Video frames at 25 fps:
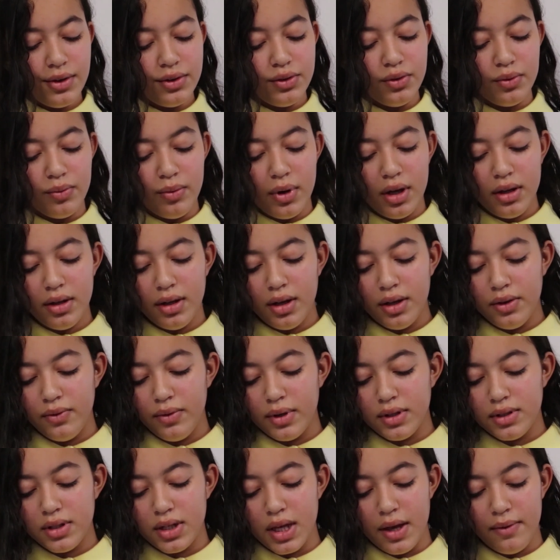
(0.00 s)
to
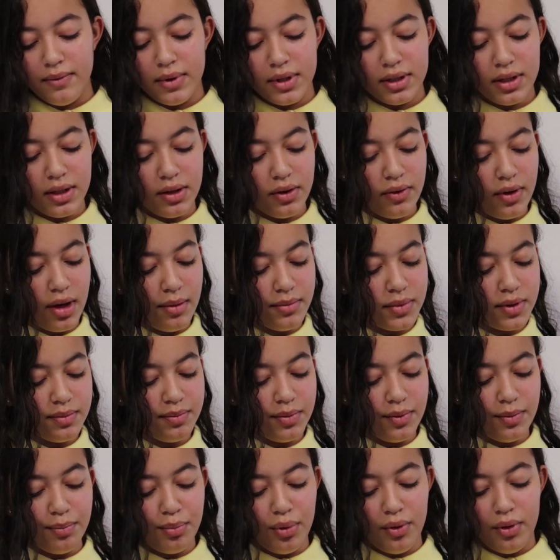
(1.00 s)
117 grams
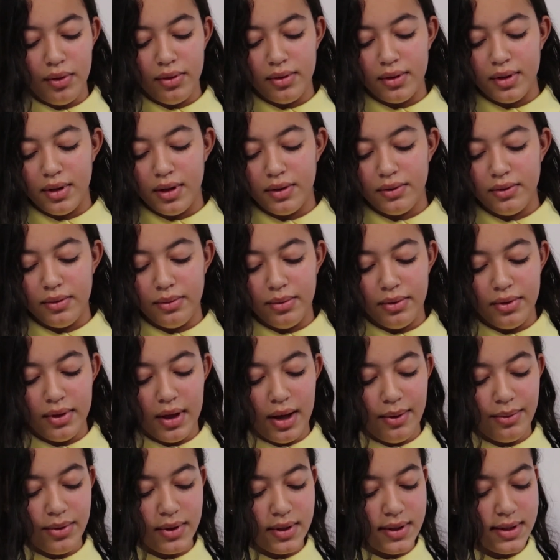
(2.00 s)
per person in
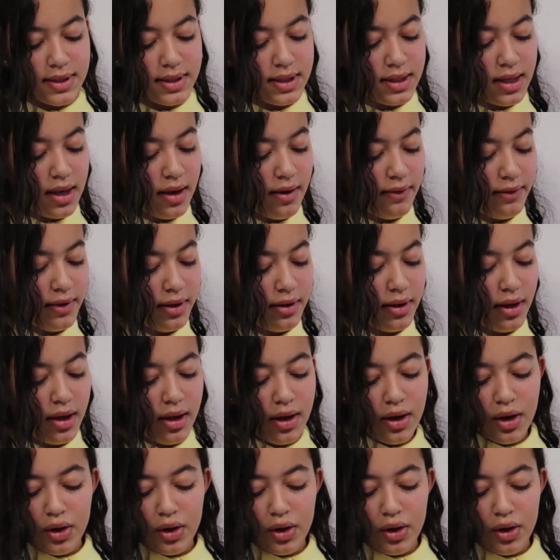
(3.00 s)
2007,